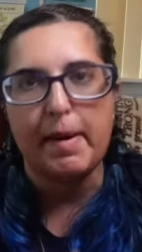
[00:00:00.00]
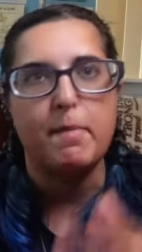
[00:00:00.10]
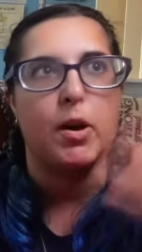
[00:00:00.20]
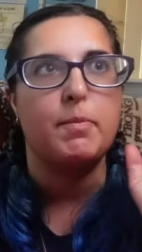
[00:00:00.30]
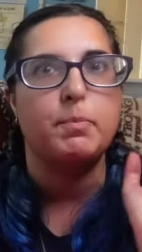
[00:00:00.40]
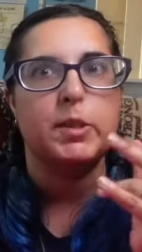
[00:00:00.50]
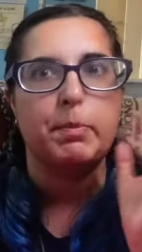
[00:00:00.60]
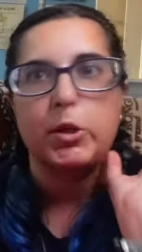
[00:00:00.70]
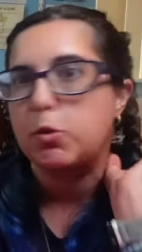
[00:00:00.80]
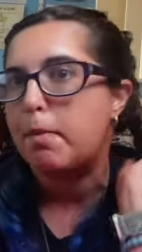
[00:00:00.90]
I'm on
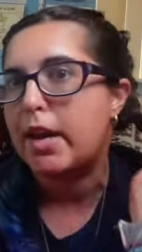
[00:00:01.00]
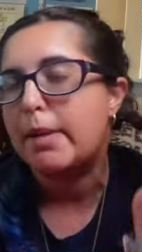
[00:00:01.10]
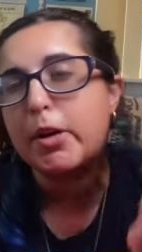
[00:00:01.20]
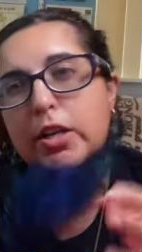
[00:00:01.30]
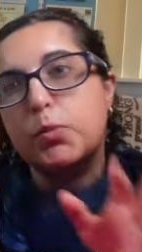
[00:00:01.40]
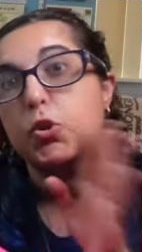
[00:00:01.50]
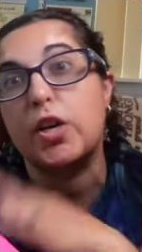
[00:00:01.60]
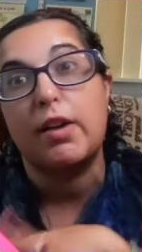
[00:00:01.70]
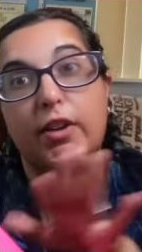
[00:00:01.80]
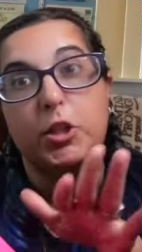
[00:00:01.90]
sprints with Megan a Bucks, which I
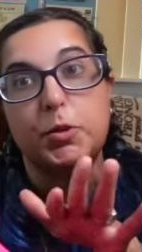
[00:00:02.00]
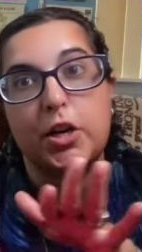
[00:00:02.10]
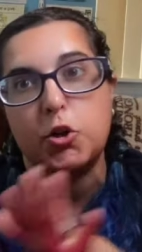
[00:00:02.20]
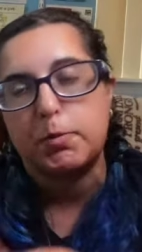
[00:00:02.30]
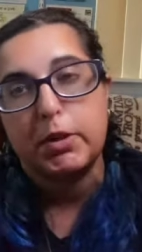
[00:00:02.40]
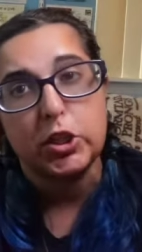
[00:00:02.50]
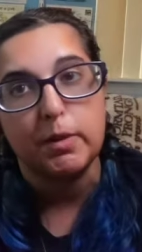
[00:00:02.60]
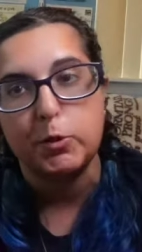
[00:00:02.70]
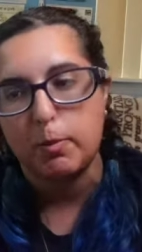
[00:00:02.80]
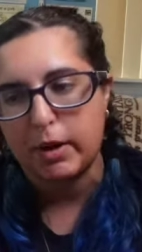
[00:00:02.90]
never get to attend her sprints, so
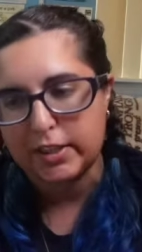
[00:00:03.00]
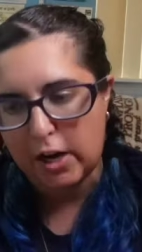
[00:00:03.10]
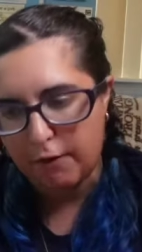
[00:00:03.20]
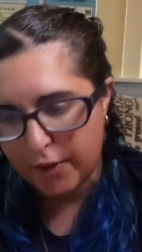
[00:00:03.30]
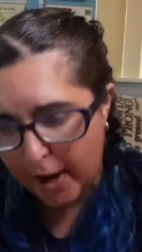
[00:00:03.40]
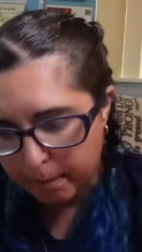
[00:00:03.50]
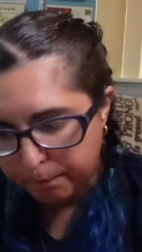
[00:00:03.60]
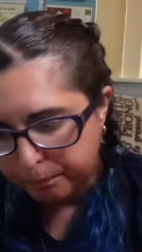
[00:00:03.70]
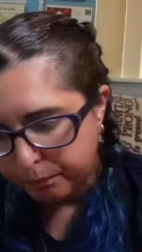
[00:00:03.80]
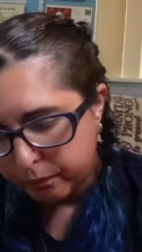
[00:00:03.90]
I'm super excited for that.
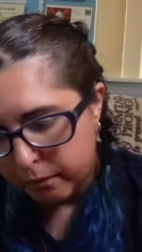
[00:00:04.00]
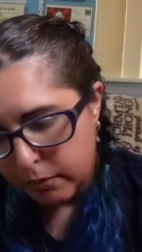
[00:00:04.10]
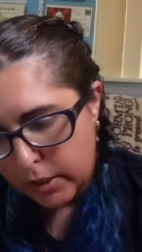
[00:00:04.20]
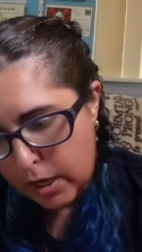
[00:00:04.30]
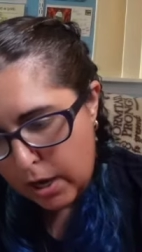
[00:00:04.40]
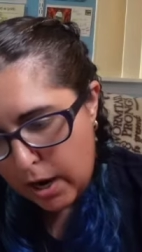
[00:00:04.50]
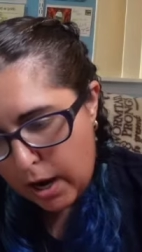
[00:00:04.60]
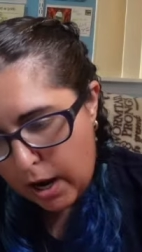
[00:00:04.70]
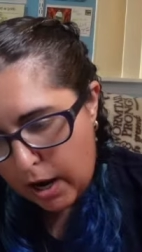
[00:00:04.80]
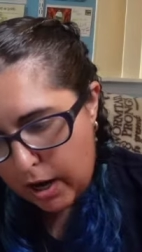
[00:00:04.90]

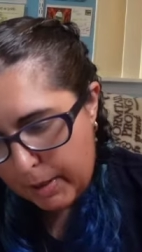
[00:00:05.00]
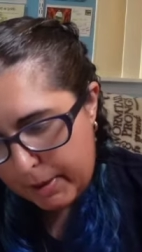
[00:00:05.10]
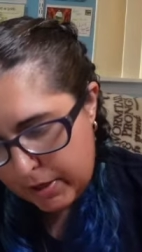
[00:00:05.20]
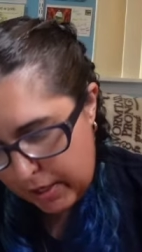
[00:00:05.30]
Um, and